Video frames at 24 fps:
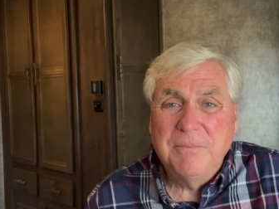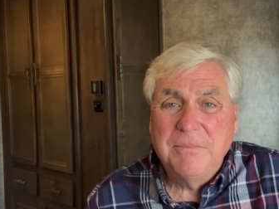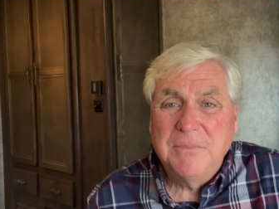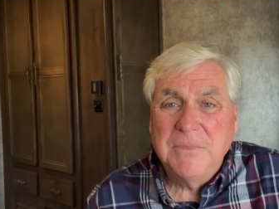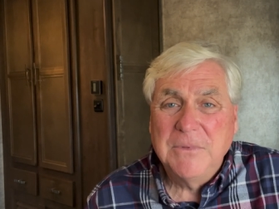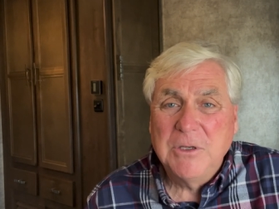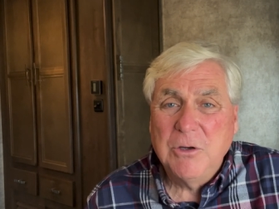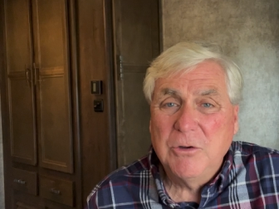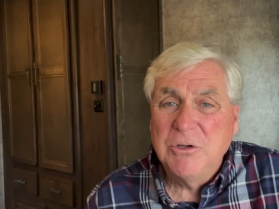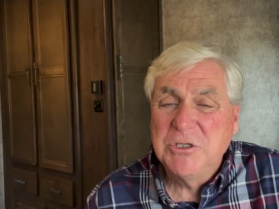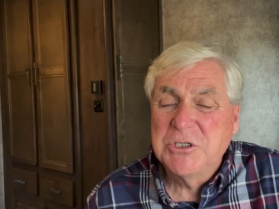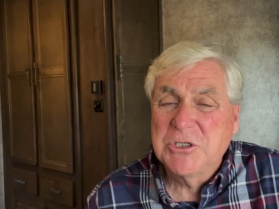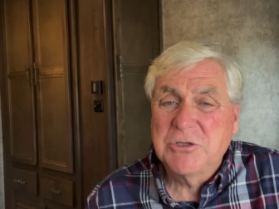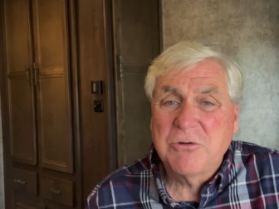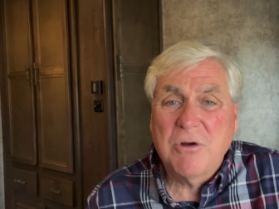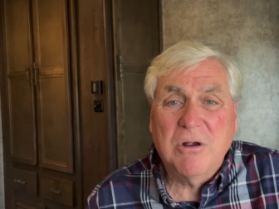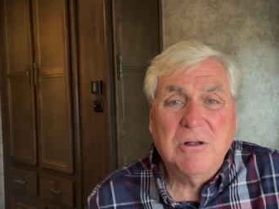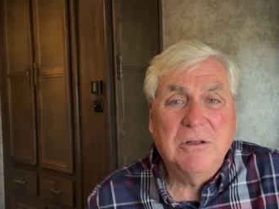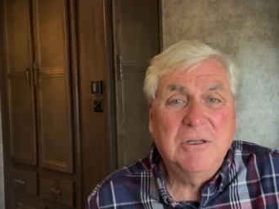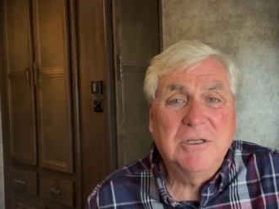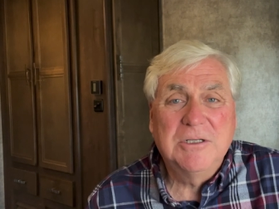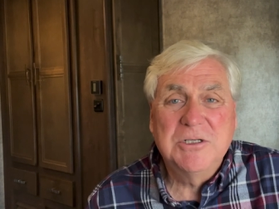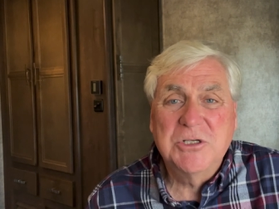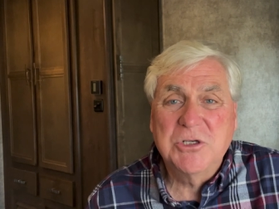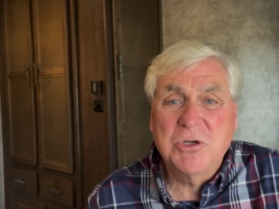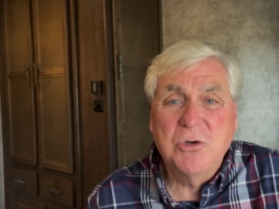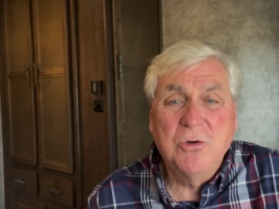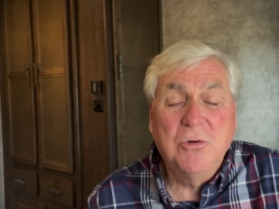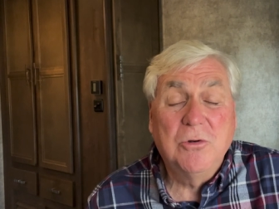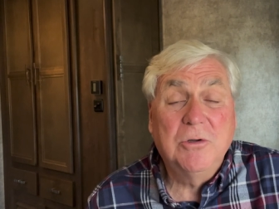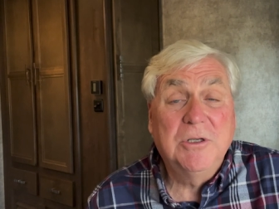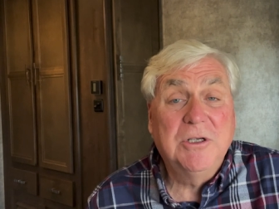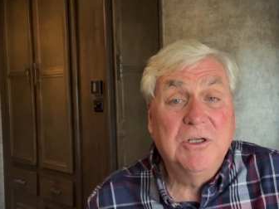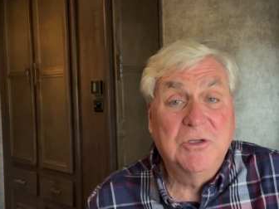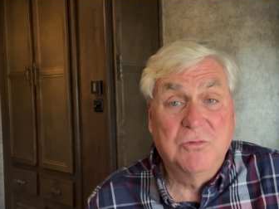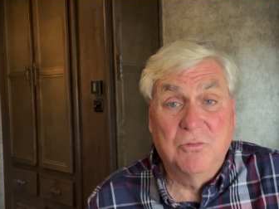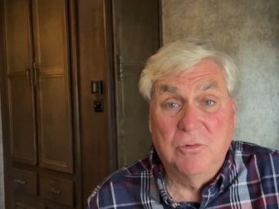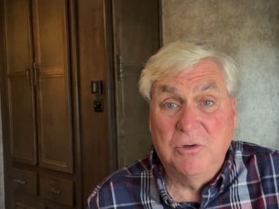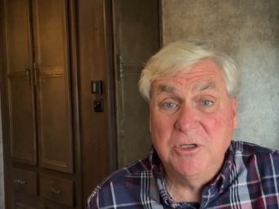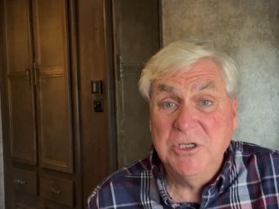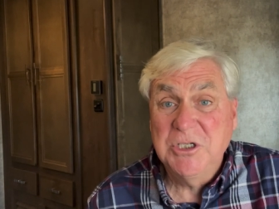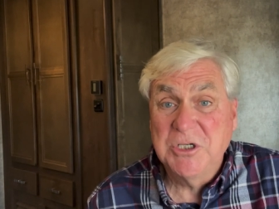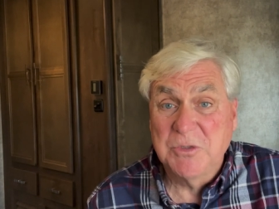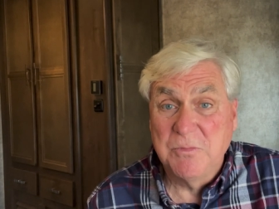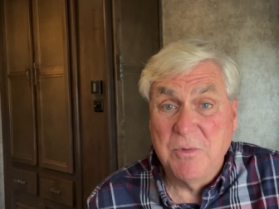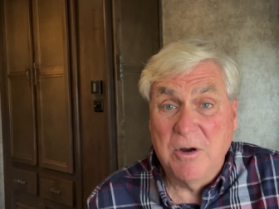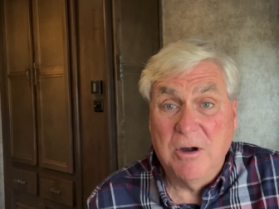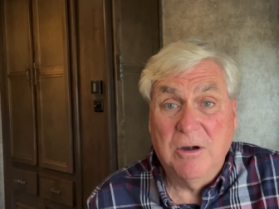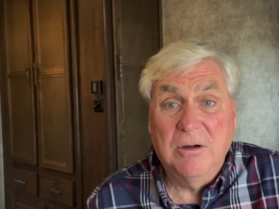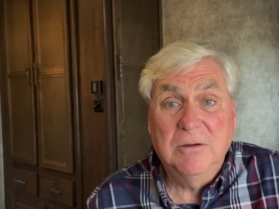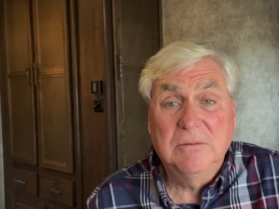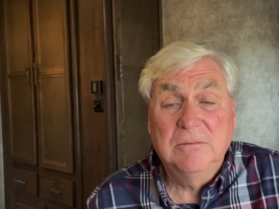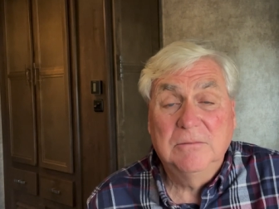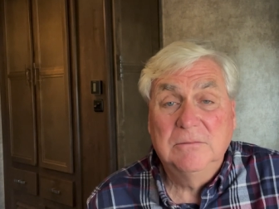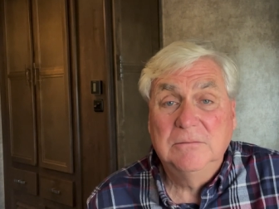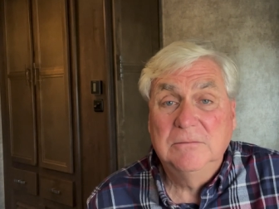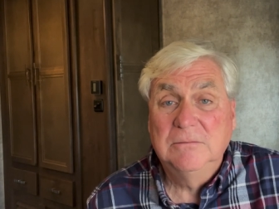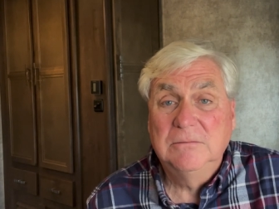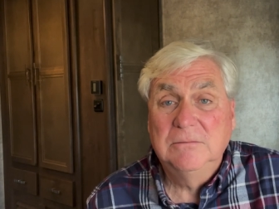You know, he struggled in school. He was really smart,